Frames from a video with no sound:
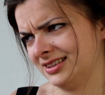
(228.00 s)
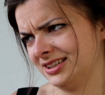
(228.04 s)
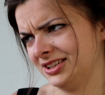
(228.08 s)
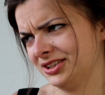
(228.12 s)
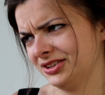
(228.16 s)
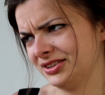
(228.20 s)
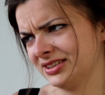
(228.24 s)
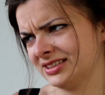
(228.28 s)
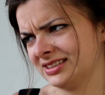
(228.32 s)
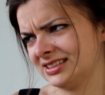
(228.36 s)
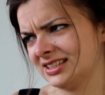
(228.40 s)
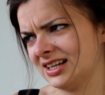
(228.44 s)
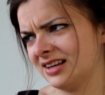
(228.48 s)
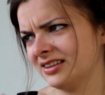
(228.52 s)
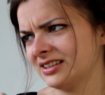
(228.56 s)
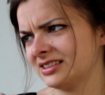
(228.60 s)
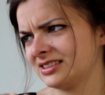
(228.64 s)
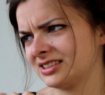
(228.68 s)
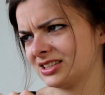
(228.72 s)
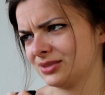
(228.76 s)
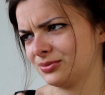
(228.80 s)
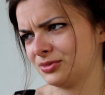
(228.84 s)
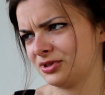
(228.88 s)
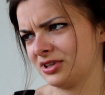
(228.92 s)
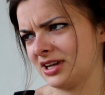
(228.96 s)
You can tell
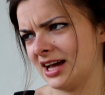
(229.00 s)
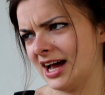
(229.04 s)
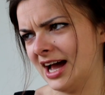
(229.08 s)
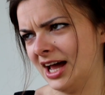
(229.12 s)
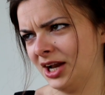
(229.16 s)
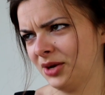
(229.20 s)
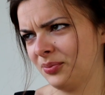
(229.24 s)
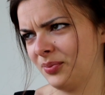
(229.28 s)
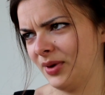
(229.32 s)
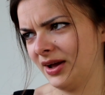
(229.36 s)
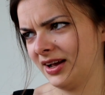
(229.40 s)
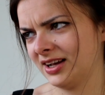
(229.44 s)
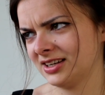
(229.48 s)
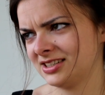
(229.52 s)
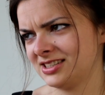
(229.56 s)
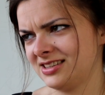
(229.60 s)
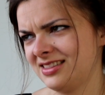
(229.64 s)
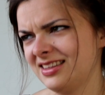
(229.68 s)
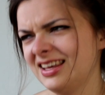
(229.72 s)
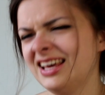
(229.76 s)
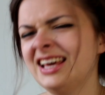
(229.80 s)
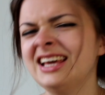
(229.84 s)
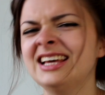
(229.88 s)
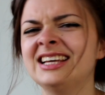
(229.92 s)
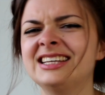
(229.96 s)
that someone hand packaged
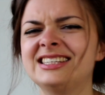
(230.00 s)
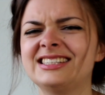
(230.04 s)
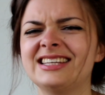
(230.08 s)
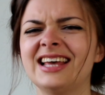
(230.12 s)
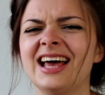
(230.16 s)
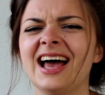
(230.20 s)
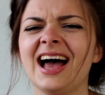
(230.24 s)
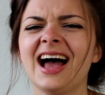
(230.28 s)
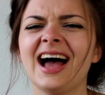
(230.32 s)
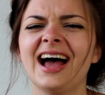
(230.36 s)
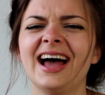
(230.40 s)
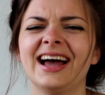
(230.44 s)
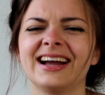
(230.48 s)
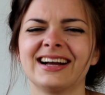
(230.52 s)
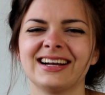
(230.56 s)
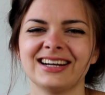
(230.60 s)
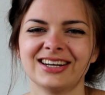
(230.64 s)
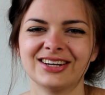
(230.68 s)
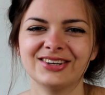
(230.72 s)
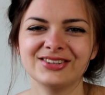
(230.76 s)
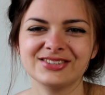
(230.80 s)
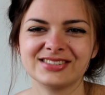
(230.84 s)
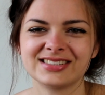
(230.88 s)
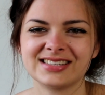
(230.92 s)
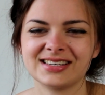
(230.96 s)
these. I
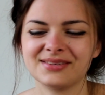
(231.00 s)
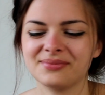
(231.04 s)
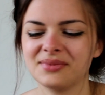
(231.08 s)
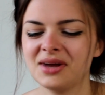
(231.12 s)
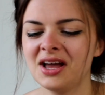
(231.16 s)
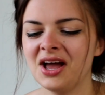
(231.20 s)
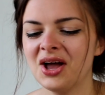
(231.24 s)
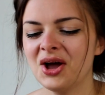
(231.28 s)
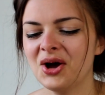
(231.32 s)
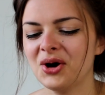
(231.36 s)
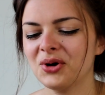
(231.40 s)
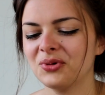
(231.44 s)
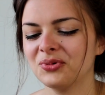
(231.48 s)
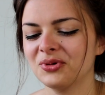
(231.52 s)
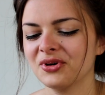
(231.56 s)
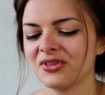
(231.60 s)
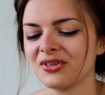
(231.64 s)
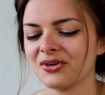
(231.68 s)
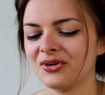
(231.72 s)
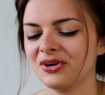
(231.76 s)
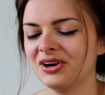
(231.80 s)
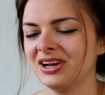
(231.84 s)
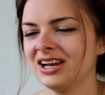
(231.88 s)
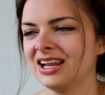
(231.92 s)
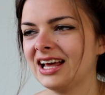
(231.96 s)
close them
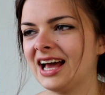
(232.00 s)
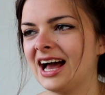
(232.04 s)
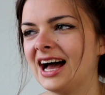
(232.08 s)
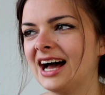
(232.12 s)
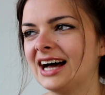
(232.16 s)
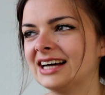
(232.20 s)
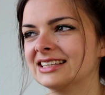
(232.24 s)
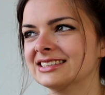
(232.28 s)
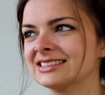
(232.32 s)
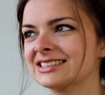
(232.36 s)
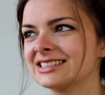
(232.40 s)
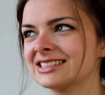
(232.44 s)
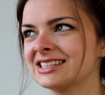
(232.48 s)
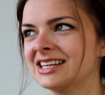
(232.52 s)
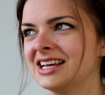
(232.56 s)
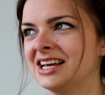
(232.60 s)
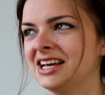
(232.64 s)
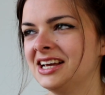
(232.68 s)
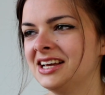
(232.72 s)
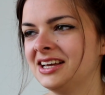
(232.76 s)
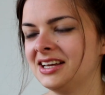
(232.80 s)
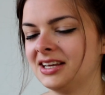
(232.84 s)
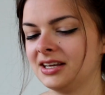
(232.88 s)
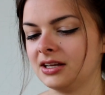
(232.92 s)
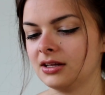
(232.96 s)
with oily hands.
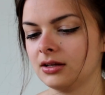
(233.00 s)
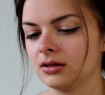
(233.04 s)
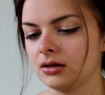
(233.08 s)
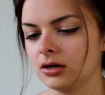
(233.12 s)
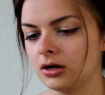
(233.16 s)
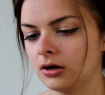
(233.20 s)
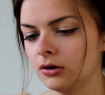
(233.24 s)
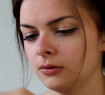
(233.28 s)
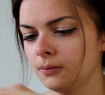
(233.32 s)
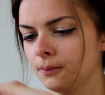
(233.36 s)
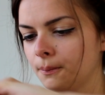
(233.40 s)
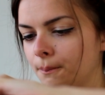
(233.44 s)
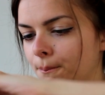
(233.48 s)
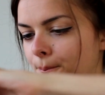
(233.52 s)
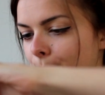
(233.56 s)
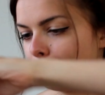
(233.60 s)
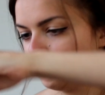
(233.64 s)
Oh.